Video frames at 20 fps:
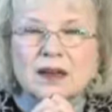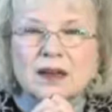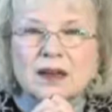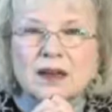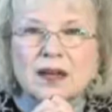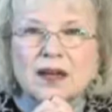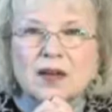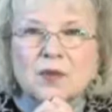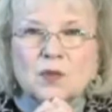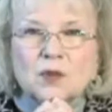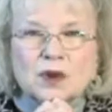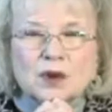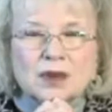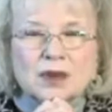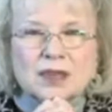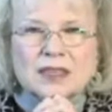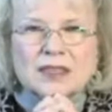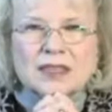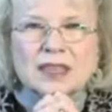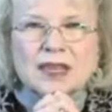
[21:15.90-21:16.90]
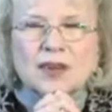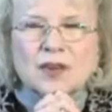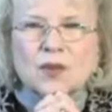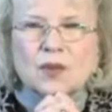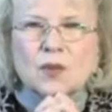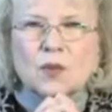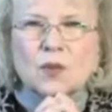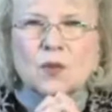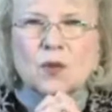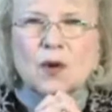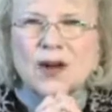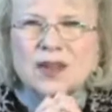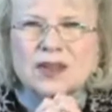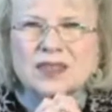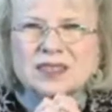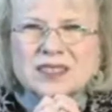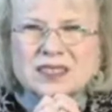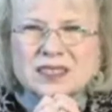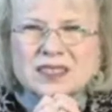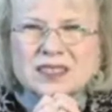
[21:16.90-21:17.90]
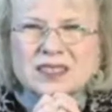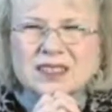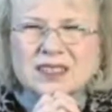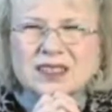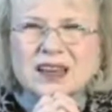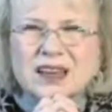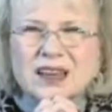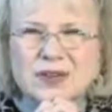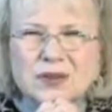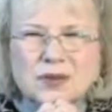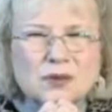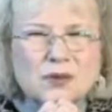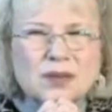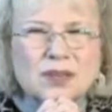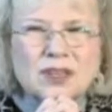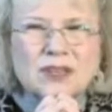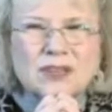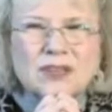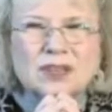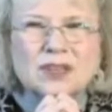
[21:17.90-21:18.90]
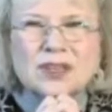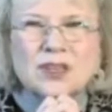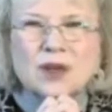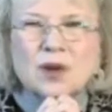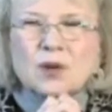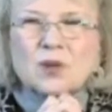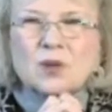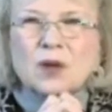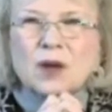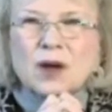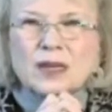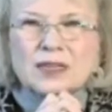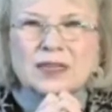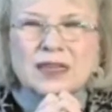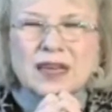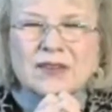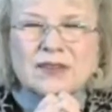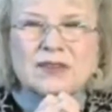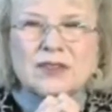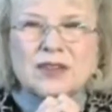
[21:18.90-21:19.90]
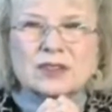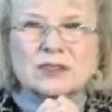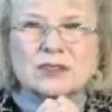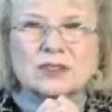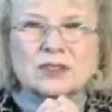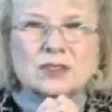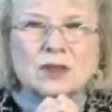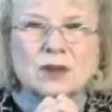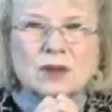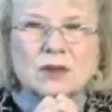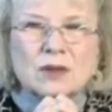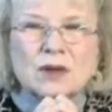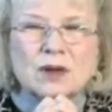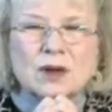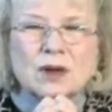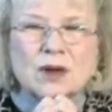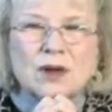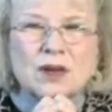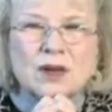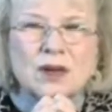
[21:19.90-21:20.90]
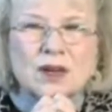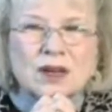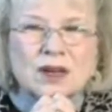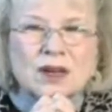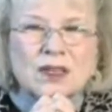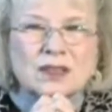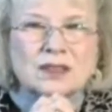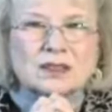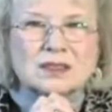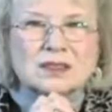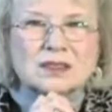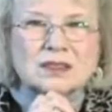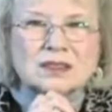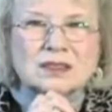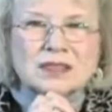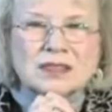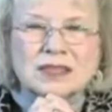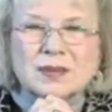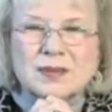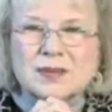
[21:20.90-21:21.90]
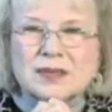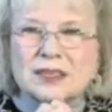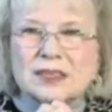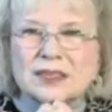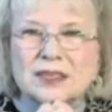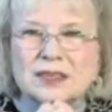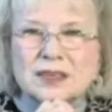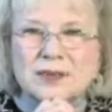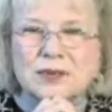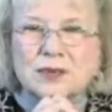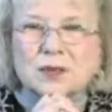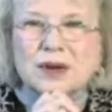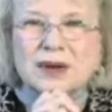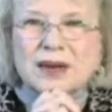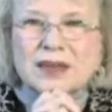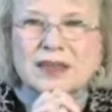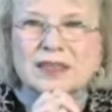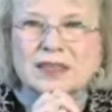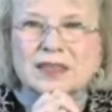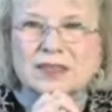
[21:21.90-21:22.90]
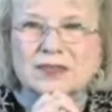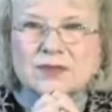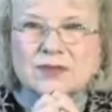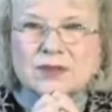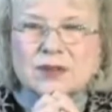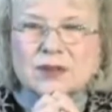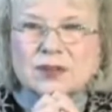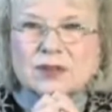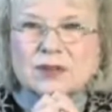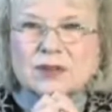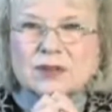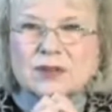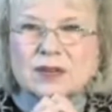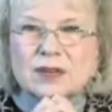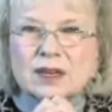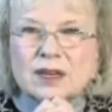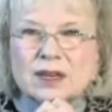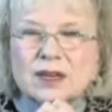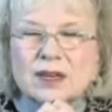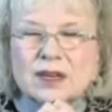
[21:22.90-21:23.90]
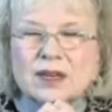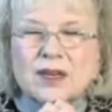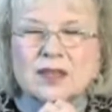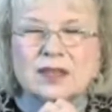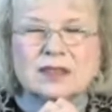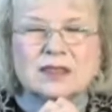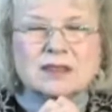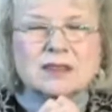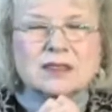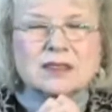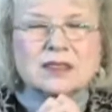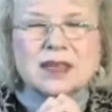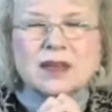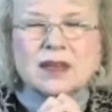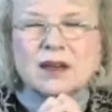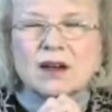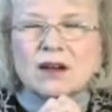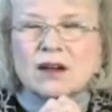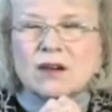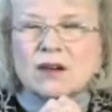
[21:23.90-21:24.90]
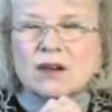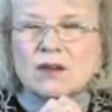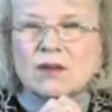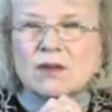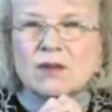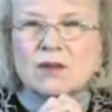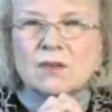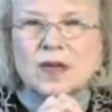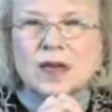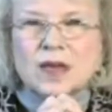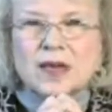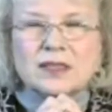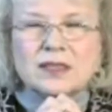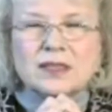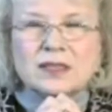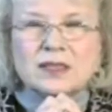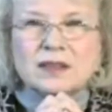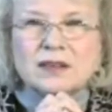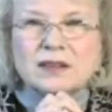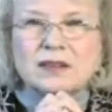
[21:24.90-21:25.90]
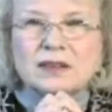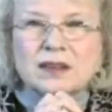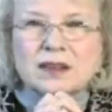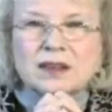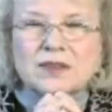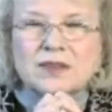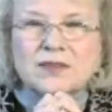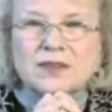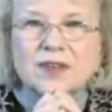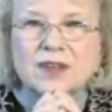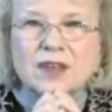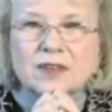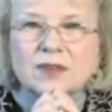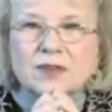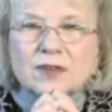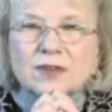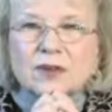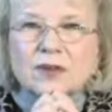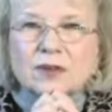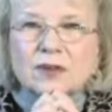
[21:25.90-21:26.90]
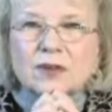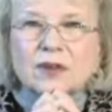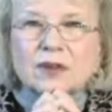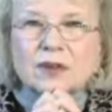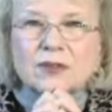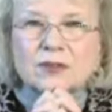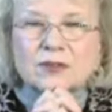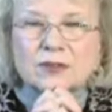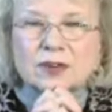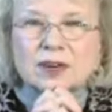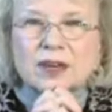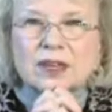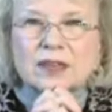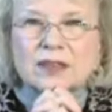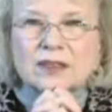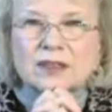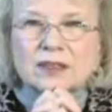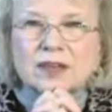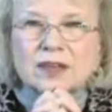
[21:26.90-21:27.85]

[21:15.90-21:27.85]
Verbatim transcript: And we're going to say, What? I don't even know what. I felt so uh, limited in what I did for you. He's going to say, Oh, my dear and faithful friend,